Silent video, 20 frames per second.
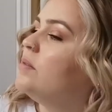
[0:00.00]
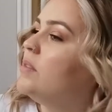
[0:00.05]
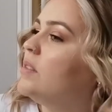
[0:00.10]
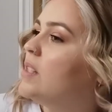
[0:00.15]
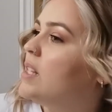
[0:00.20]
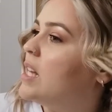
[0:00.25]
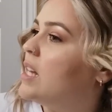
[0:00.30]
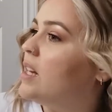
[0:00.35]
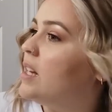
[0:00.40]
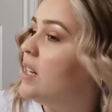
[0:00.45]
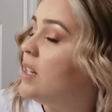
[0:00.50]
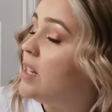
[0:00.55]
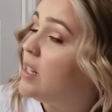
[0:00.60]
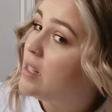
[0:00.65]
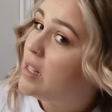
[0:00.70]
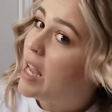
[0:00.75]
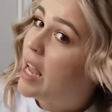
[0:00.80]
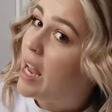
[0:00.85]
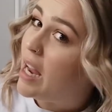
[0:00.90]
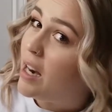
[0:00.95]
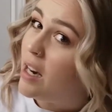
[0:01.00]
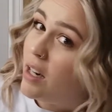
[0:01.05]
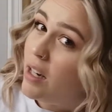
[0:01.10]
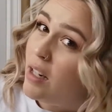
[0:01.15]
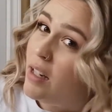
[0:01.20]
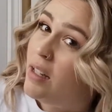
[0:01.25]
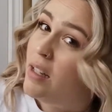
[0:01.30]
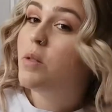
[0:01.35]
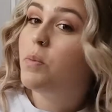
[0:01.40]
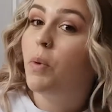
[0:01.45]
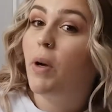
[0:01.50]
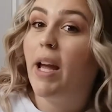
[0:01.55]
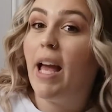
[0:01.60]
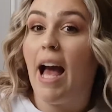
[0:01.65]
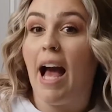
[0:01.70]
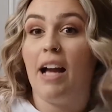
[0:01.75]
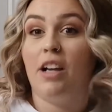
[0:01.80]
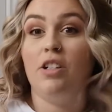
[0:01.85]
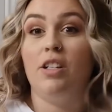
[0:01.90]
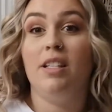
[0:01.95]
the hairspray
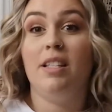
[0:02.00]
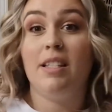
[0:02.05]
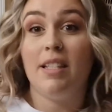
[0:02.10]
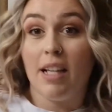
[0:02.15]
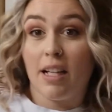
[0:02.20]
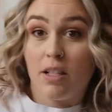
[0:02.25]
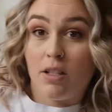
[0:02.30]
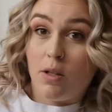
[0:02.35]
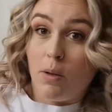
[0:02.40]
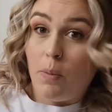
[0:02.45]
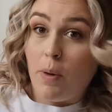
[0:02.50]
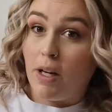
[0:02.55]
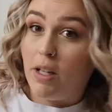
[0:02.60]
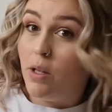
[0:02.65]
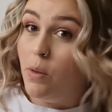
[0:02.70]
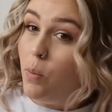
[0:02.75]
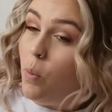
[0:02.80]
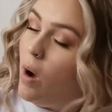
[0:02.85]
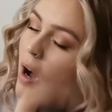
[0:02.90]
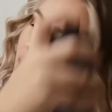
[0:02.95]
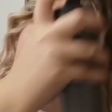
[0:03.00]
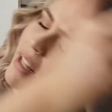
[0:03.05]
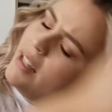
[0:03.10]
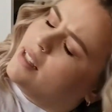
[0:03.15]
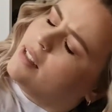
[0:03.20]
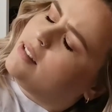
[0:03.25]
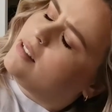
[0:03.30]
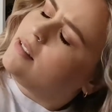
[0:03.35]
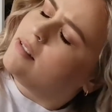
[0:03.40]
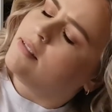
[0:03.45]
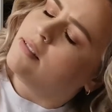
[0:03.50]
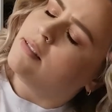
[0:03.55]
actually sticks to where you want it.